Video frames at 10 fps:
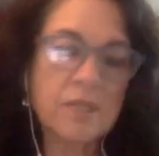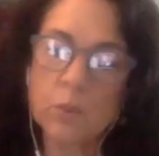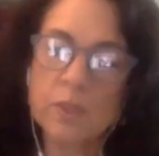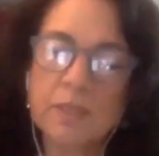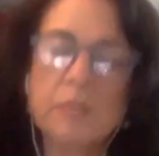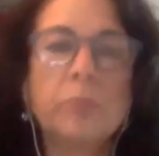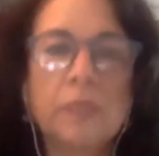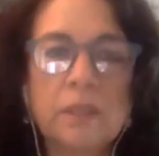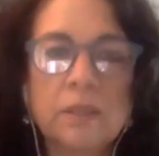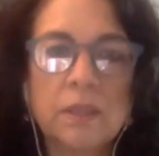was
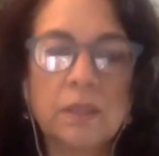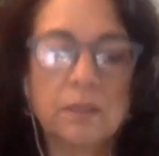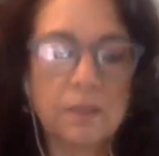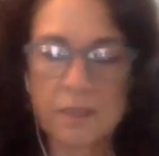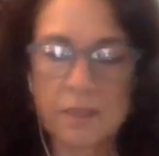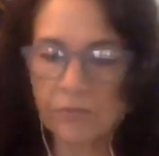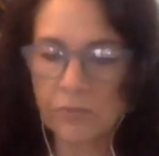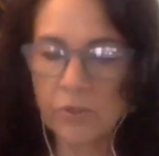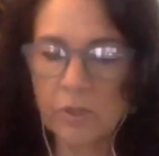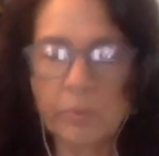completely
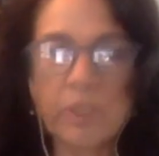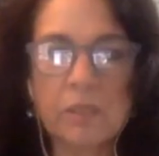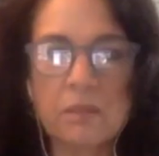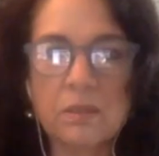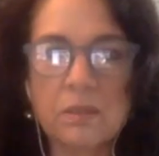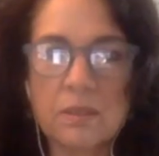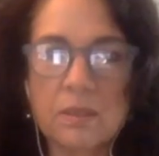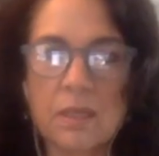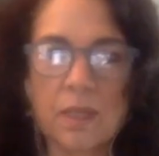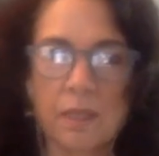different because.
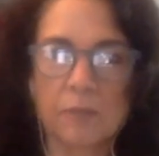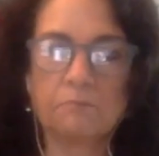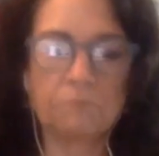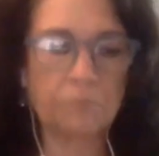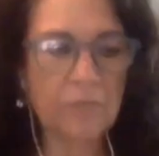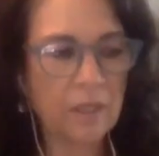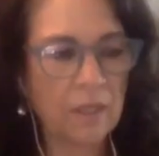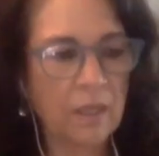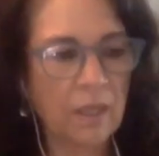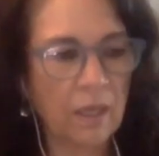Um,
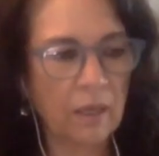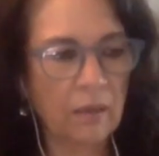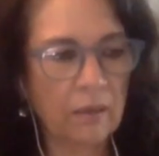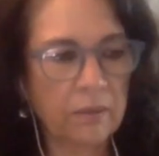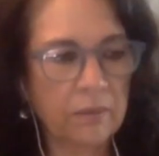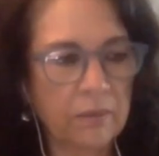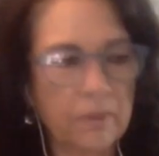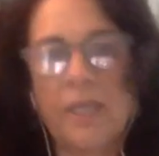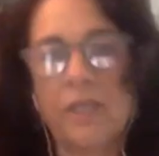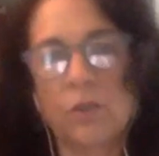
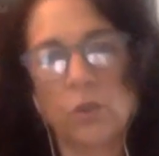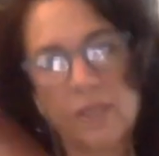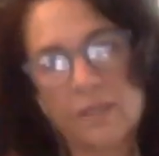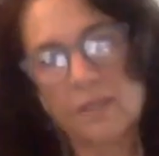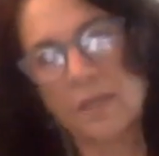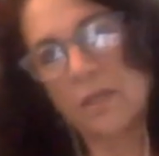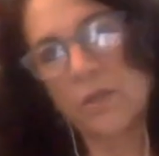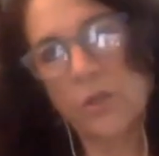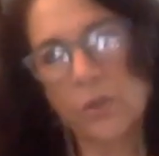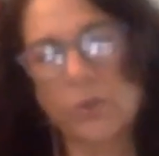like Tonya said in
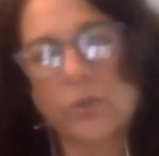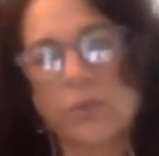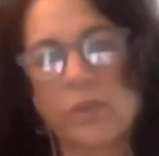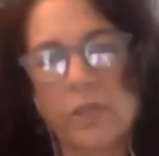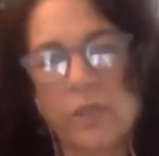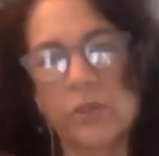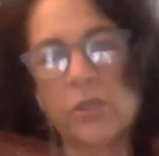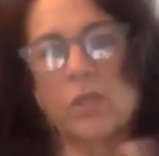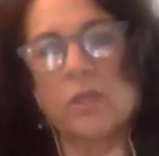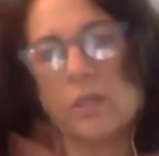her in her
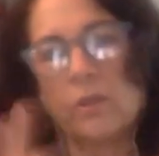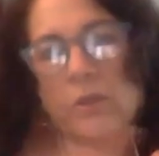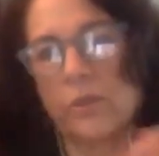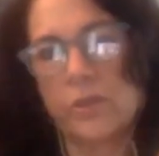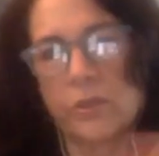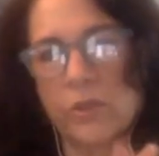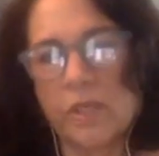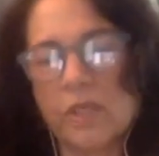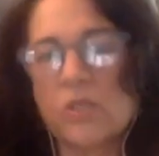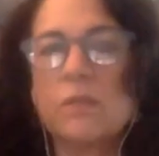ta- in her
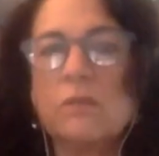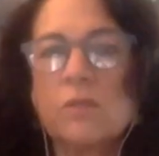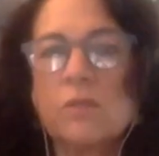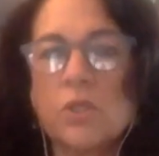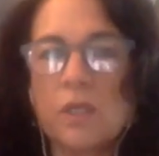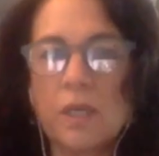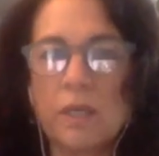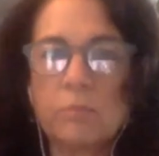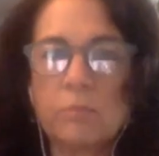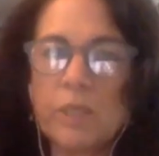introduction, she
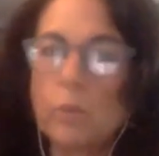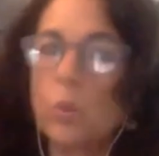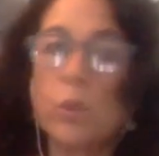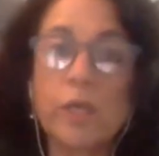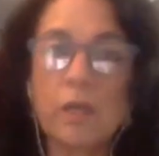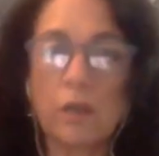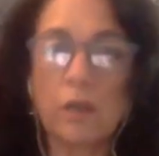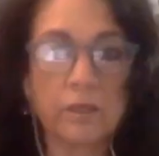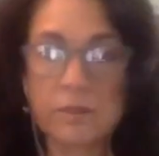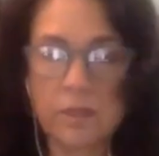had been working
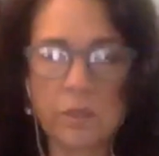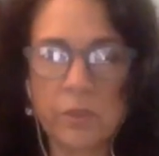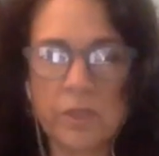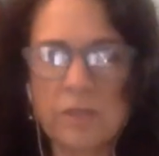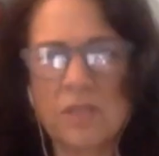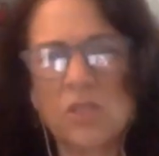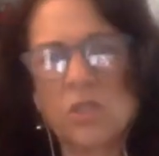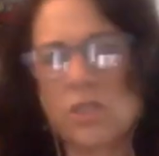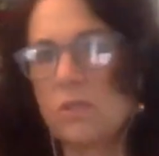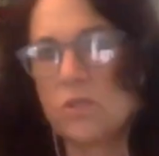on a series, and
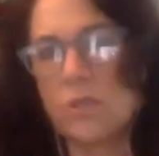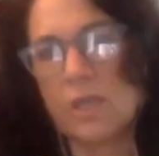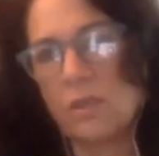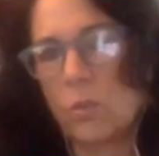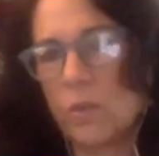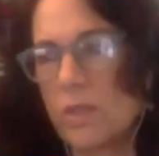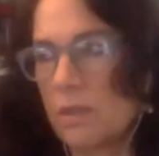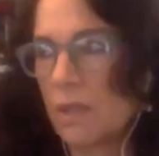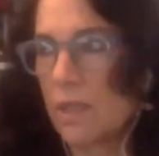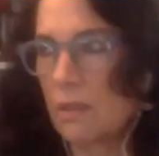she it was
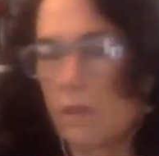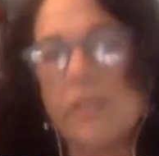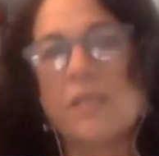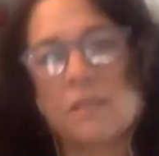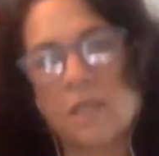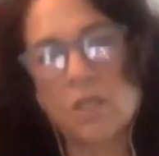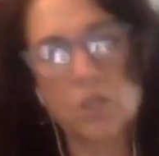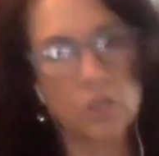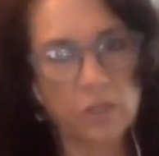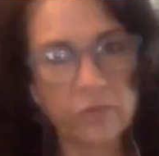like an
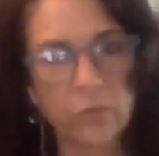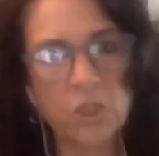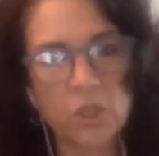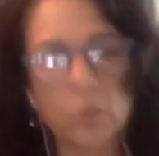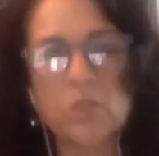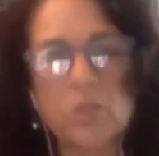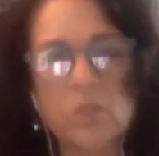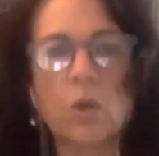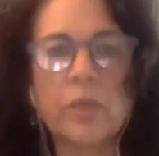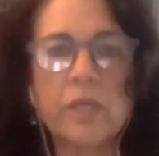extension of what she was
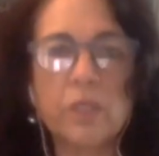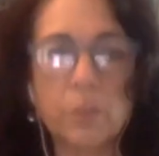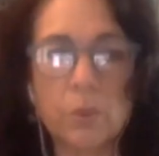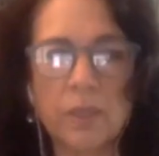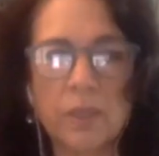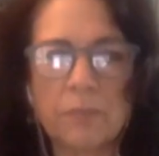already doing.